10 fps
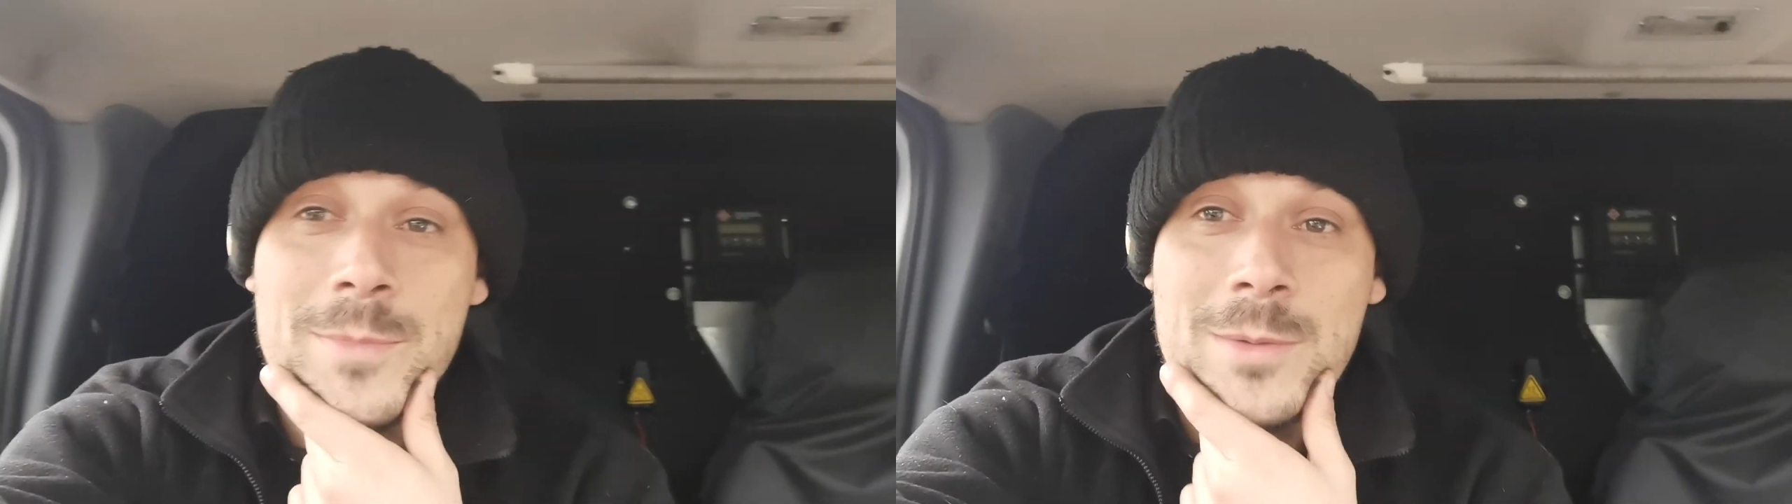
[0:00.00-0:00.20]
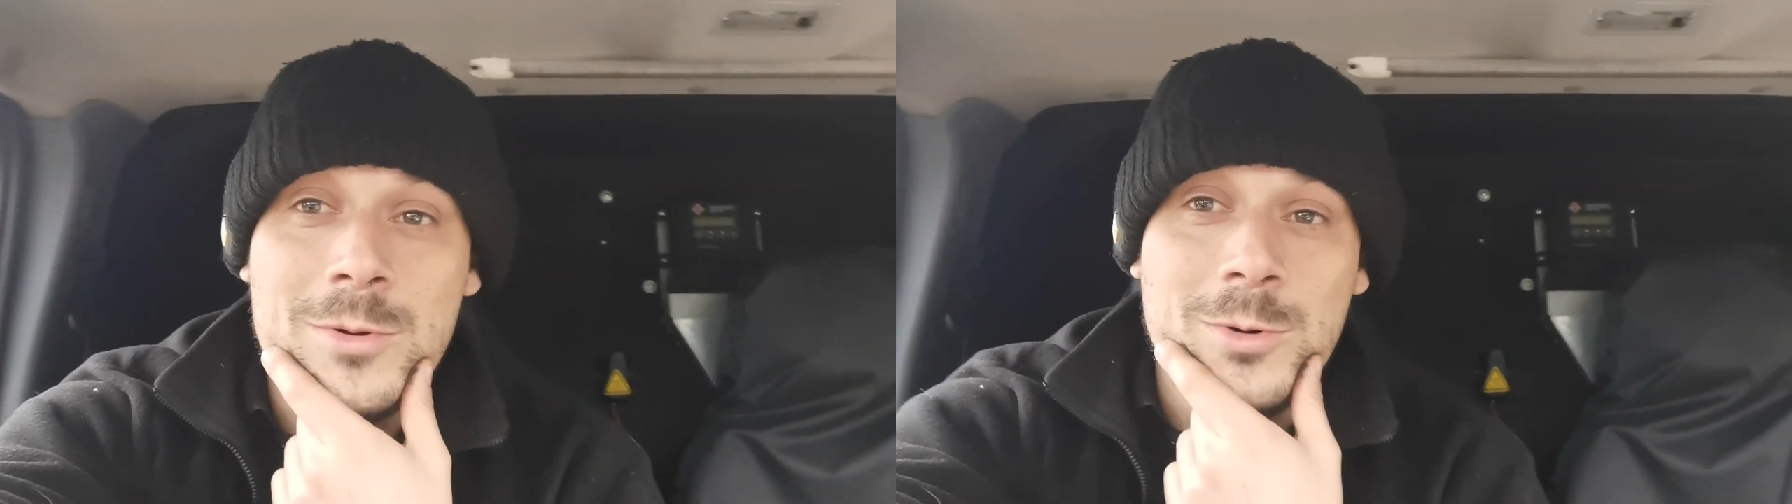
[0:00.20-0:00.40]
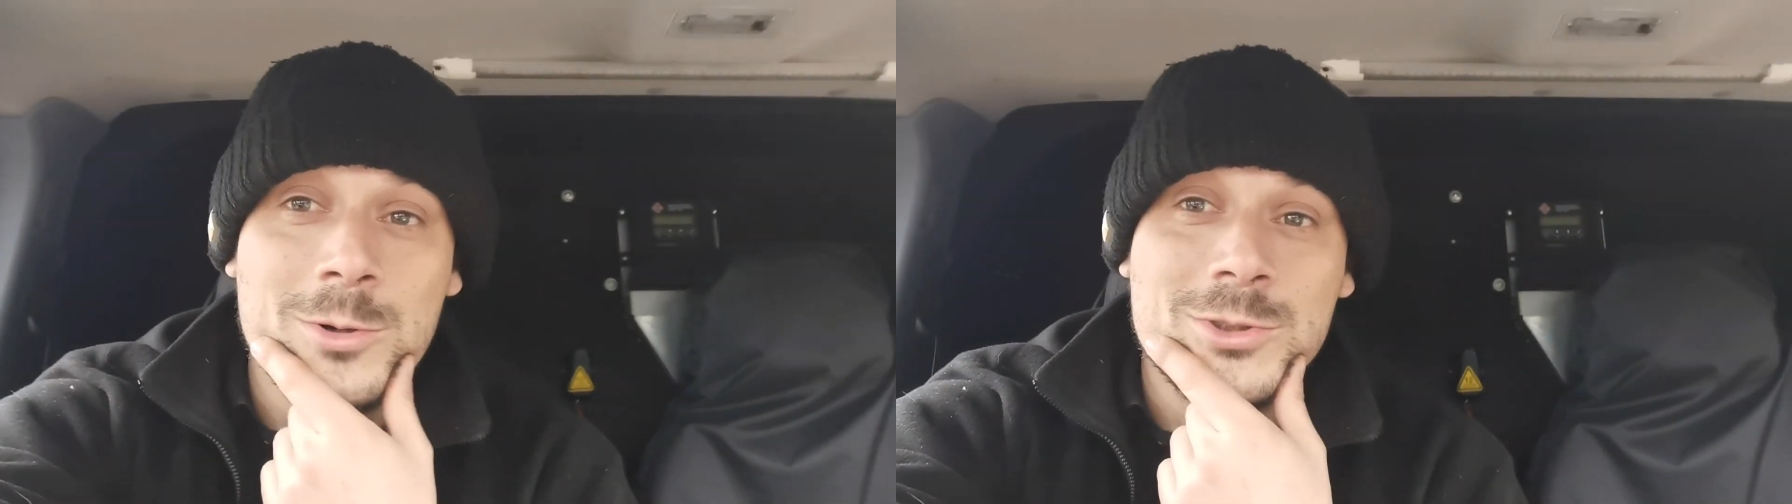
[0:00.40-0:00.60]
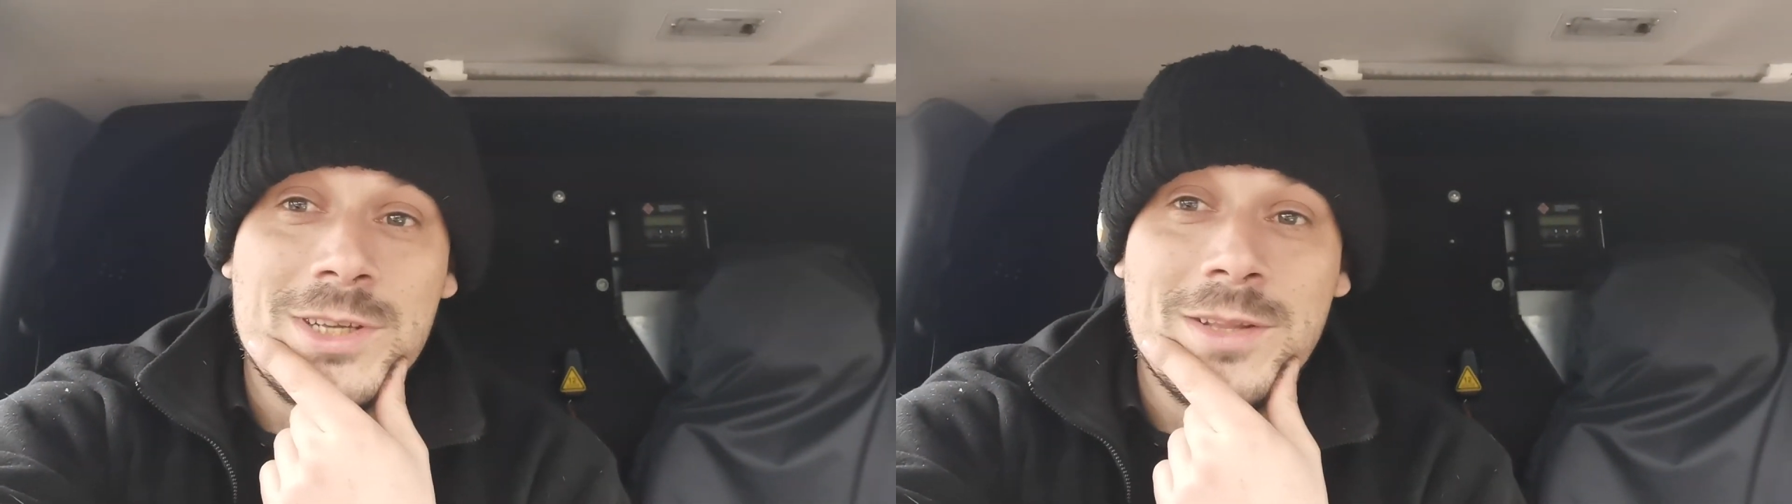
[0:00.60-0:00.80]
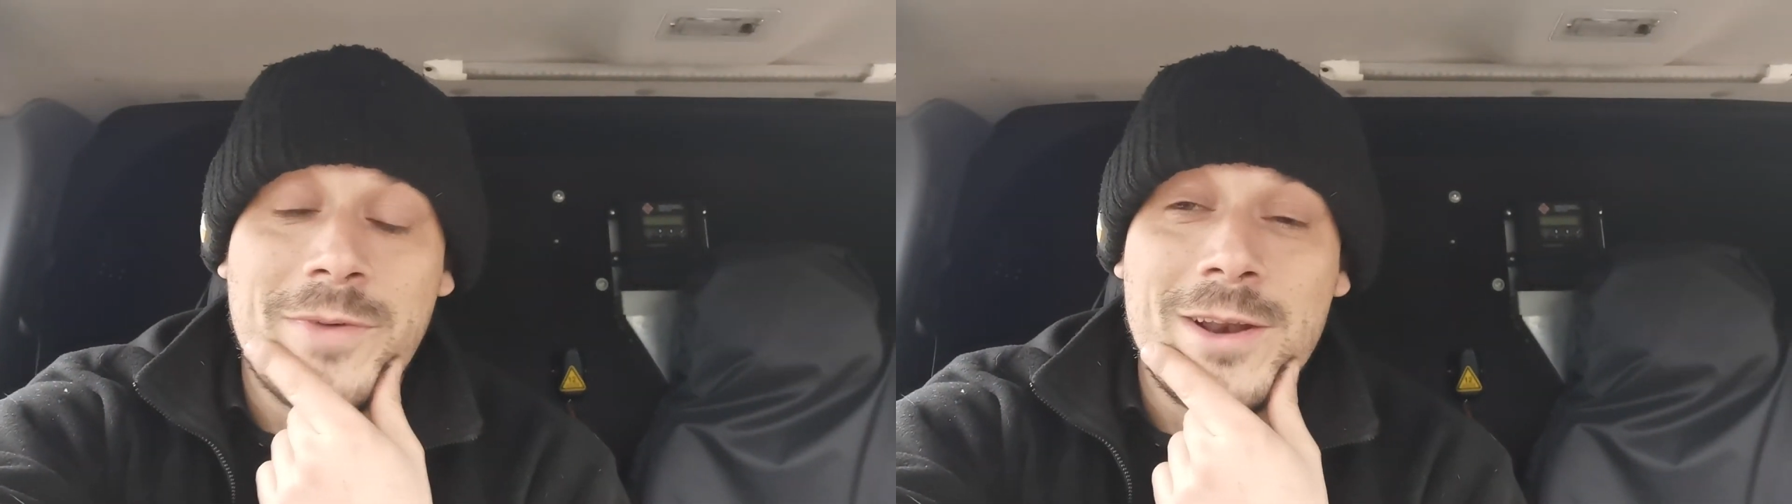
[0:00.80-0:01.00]
maybe we'll all
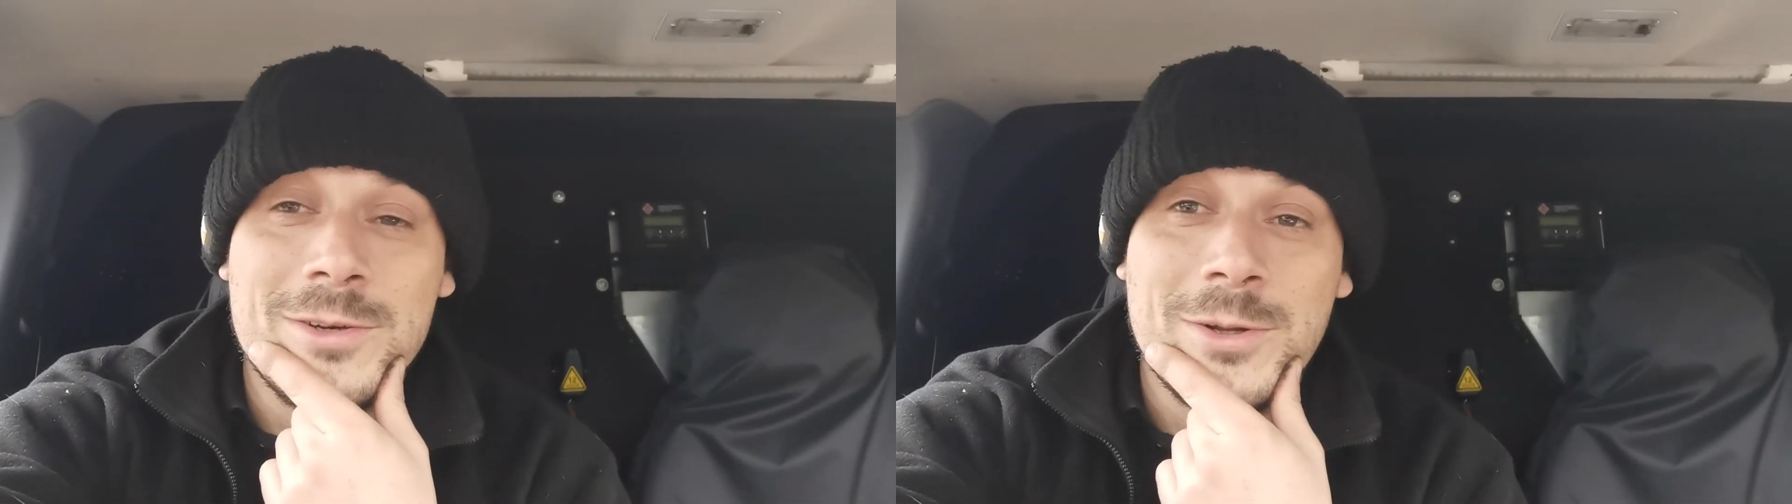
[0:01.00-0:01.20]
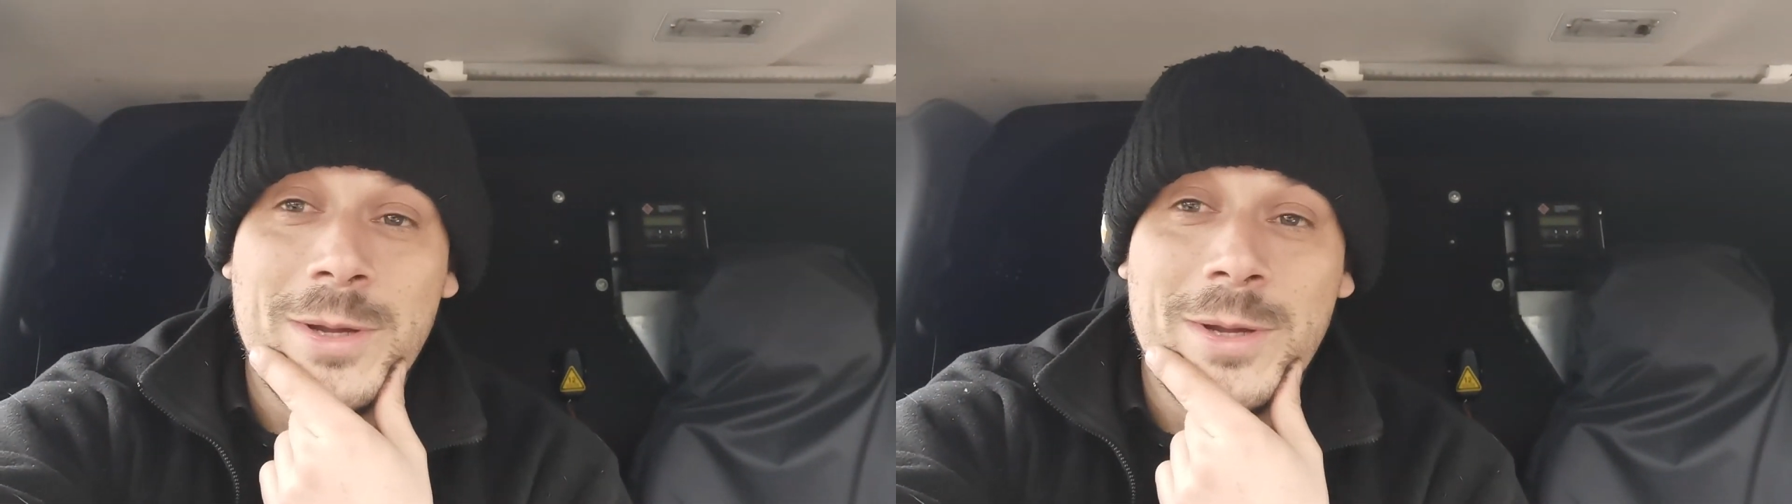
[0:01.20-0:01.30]
sit in the van and do